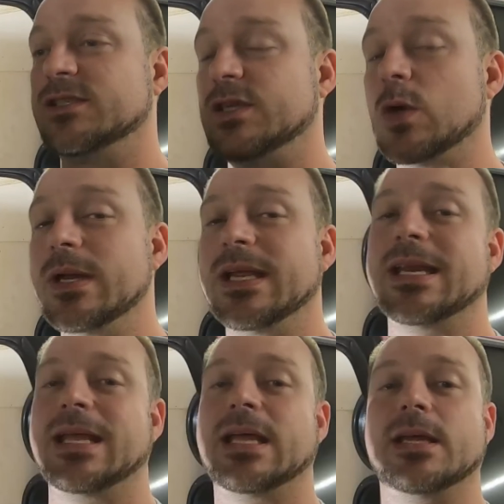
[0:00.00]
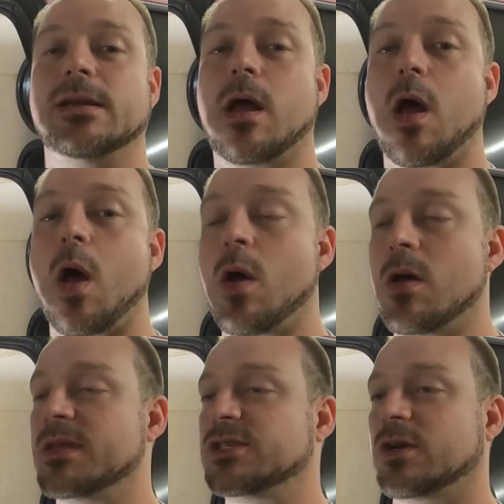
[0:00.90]
tuning it in,
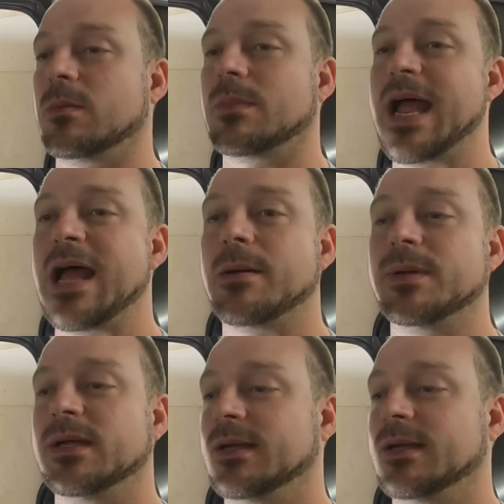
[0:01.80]
all the term lab.